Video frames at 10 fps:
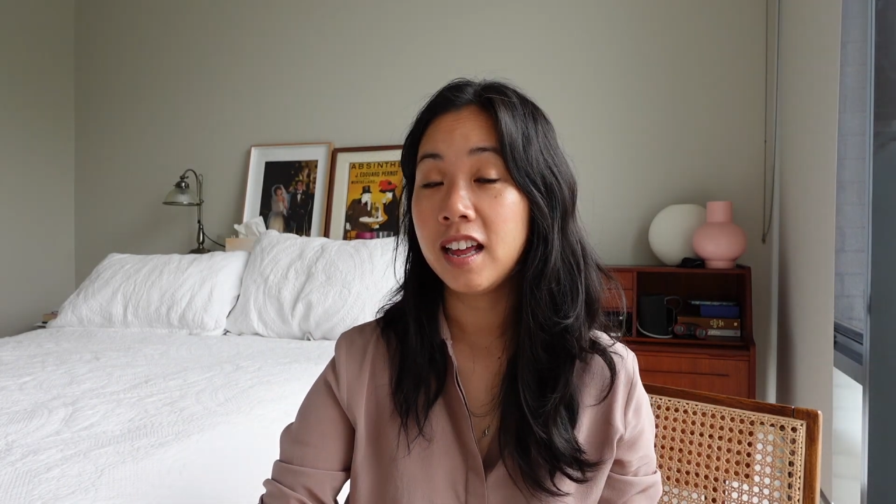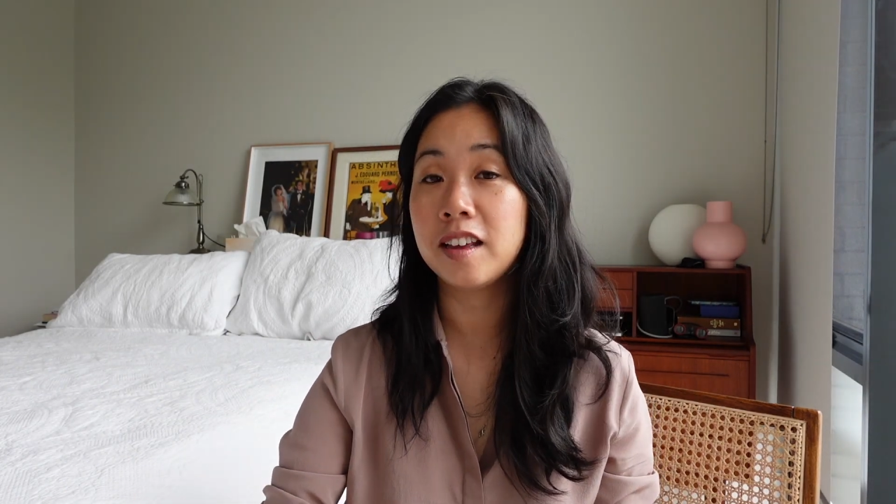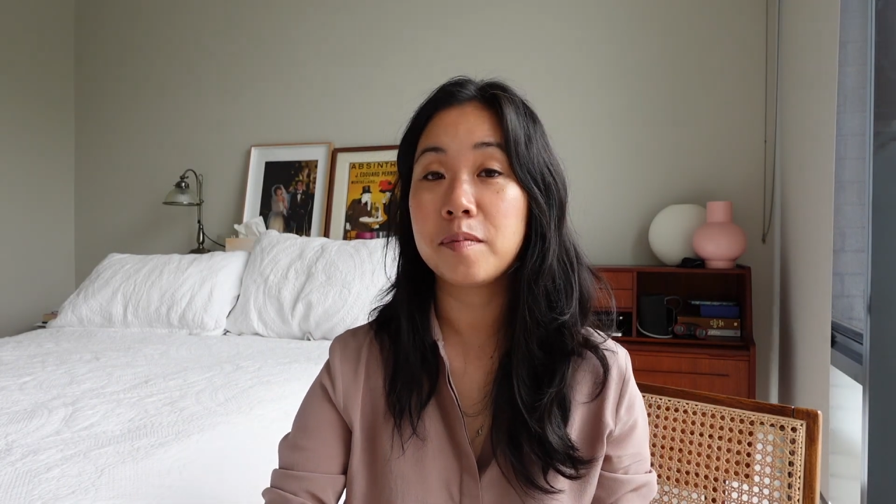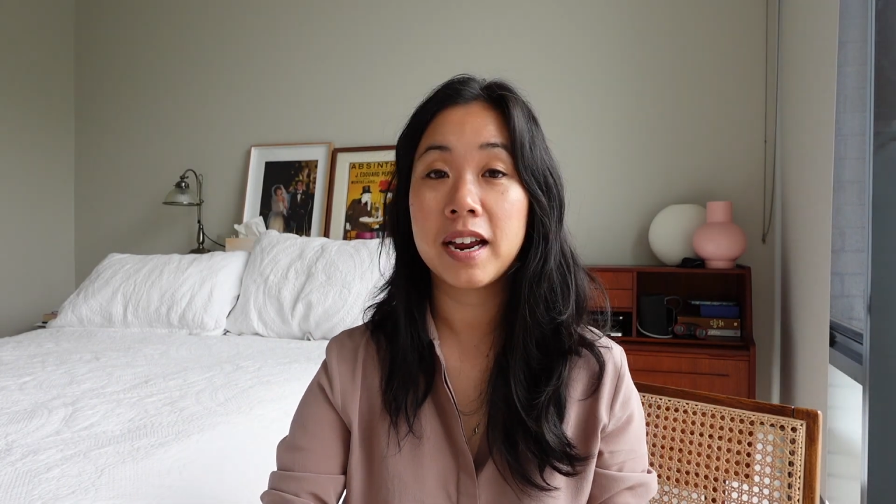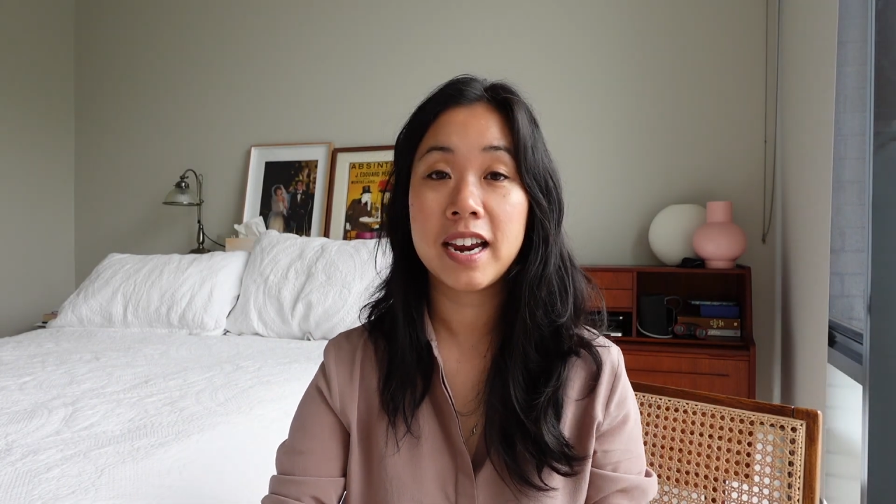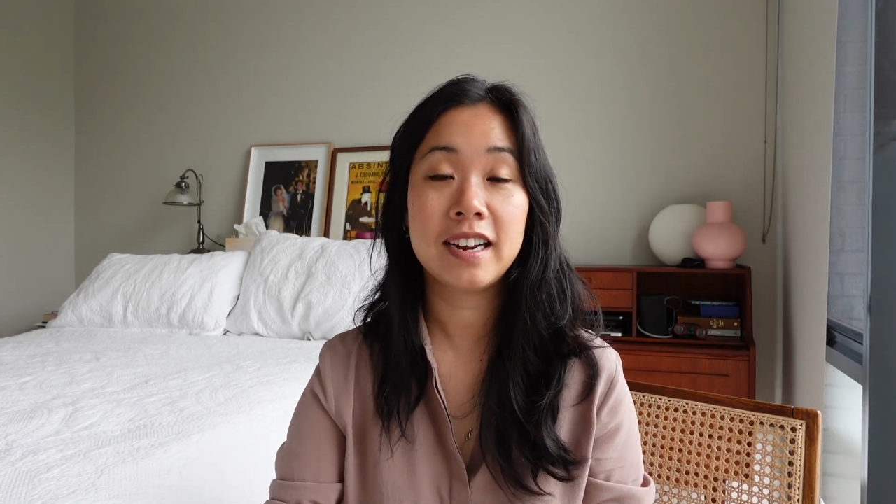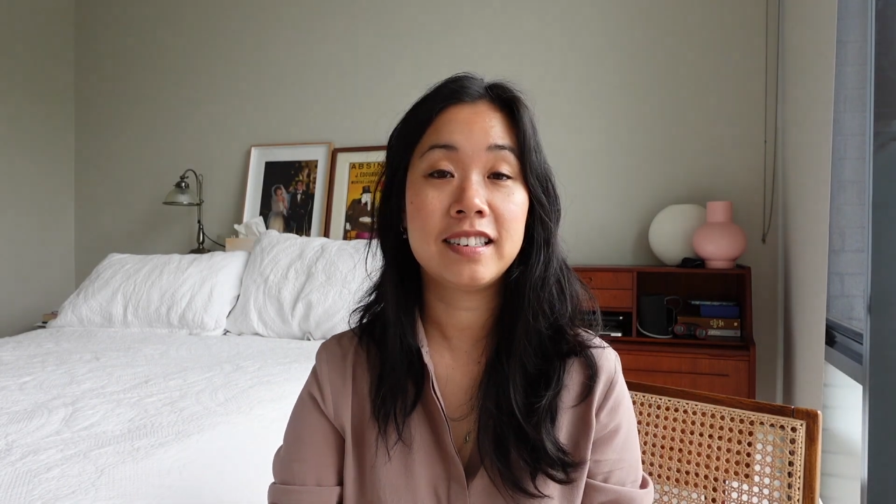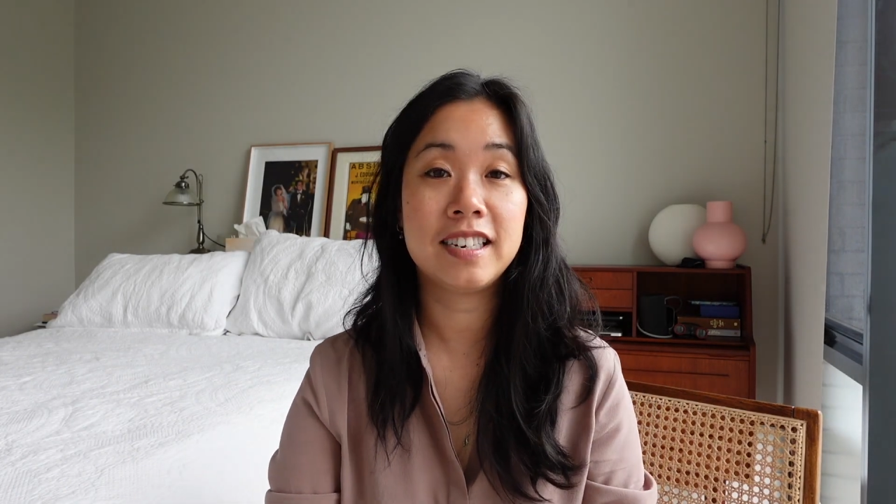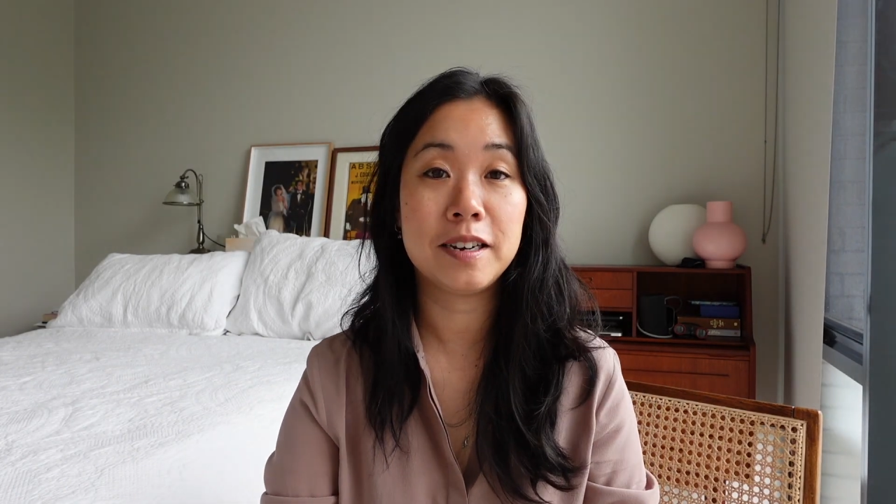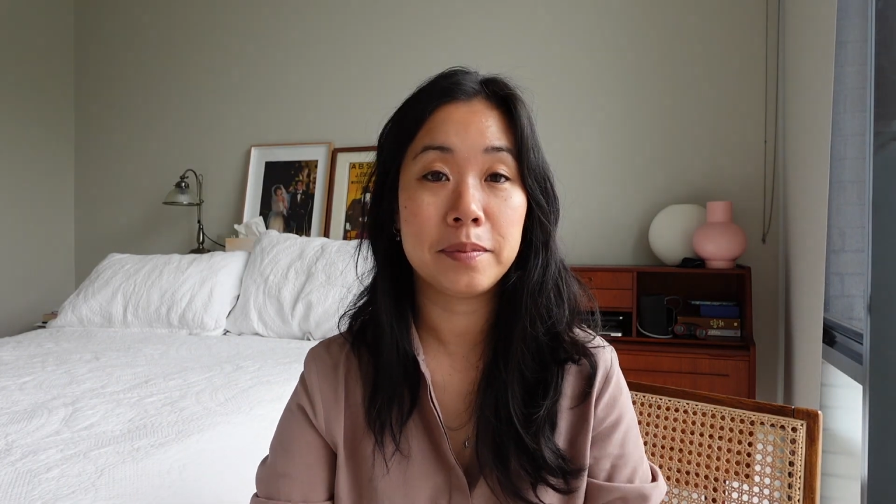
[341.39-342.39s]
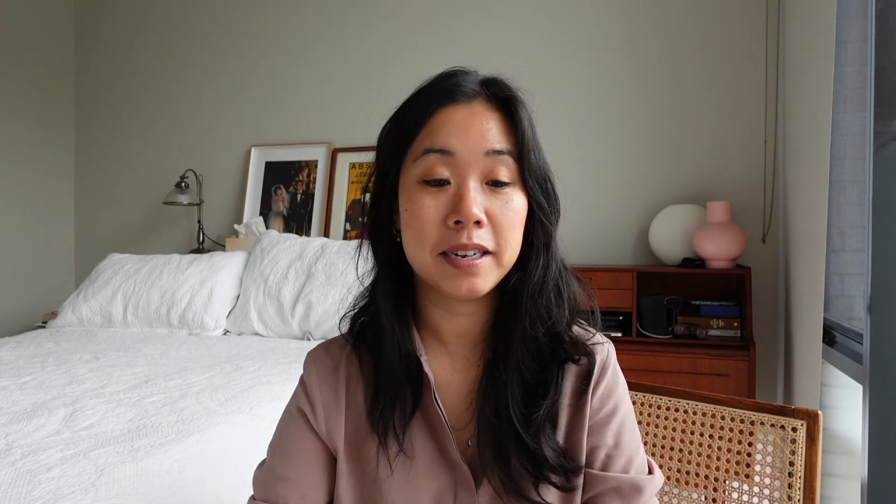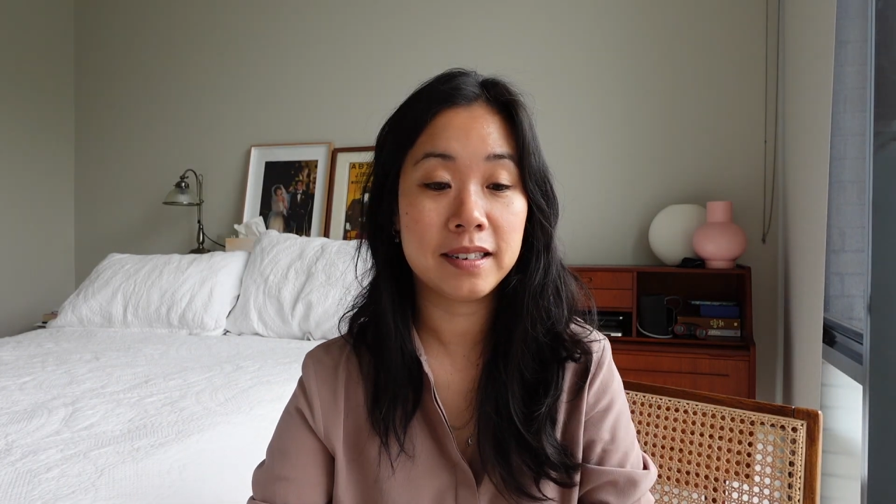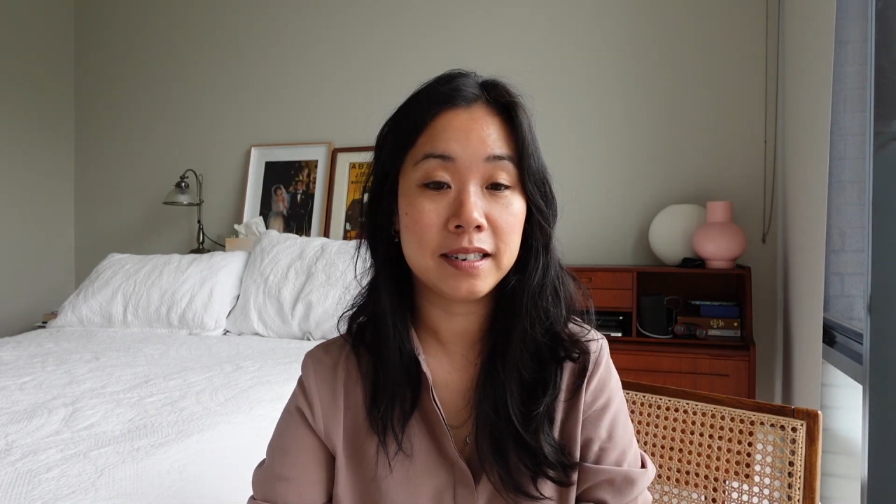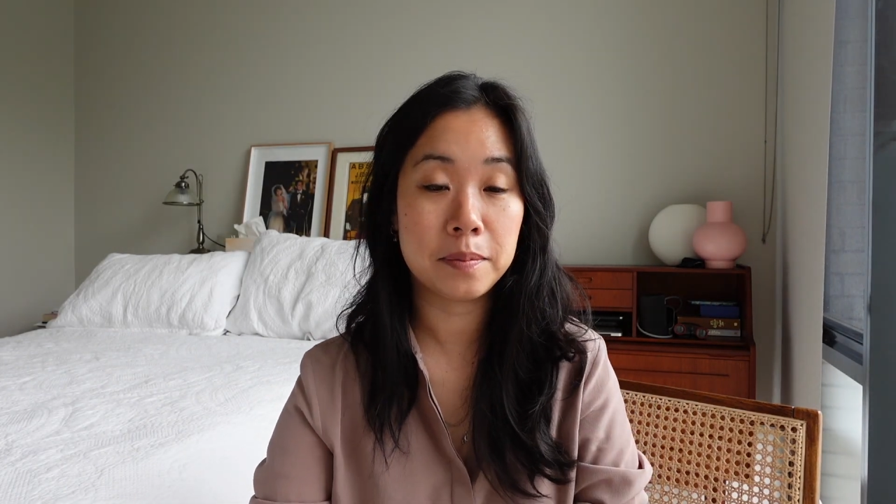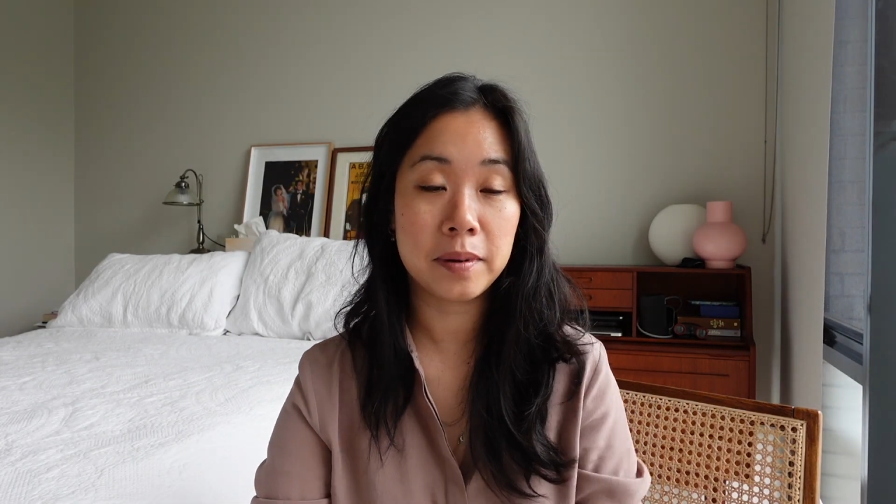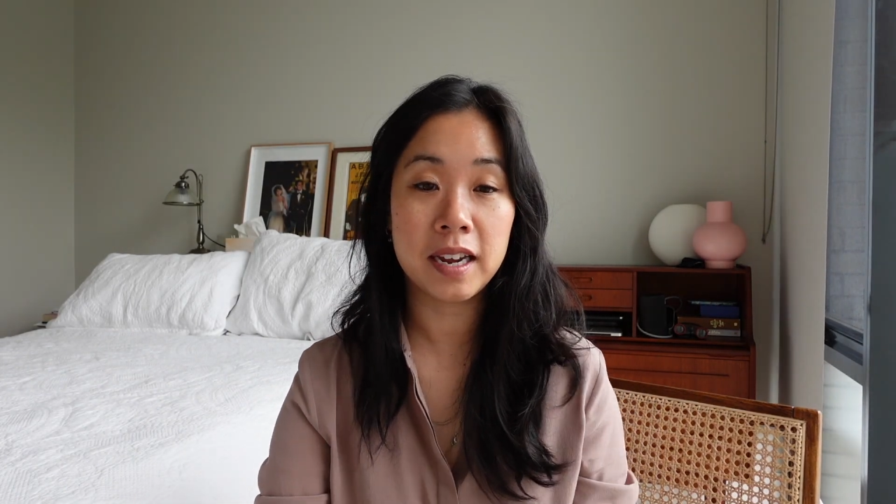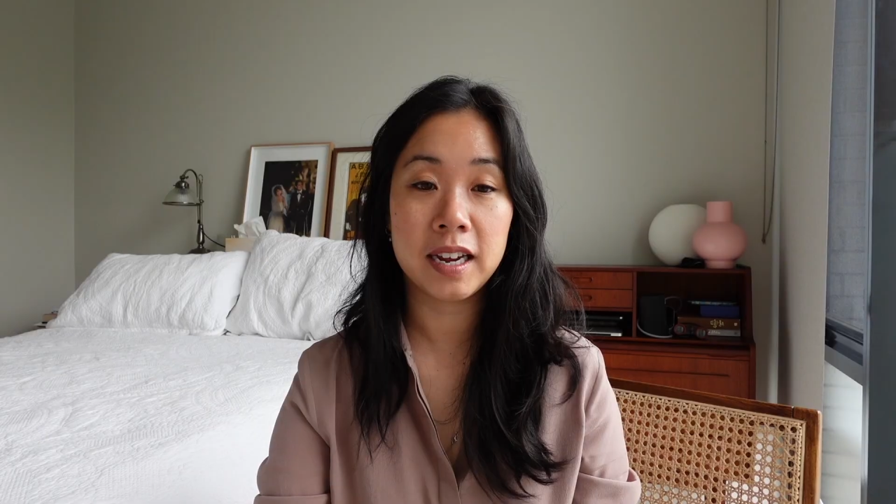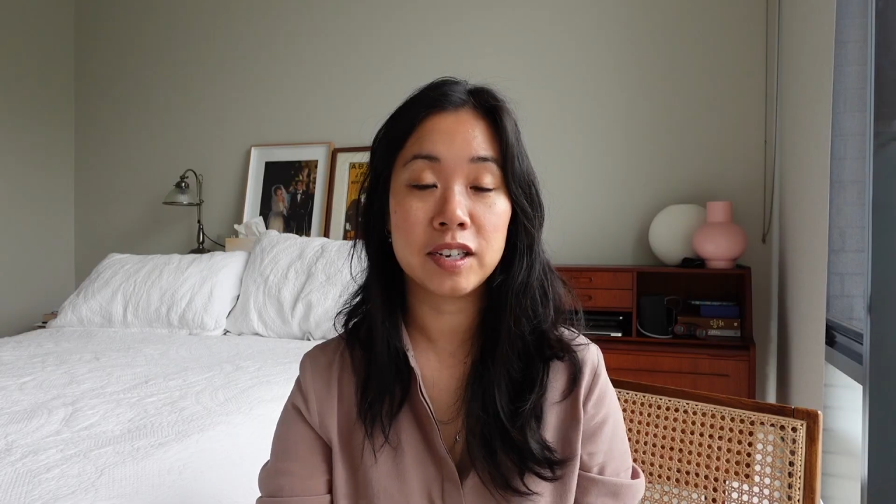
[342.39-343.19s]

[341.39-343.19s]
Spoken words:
then my next tip is to be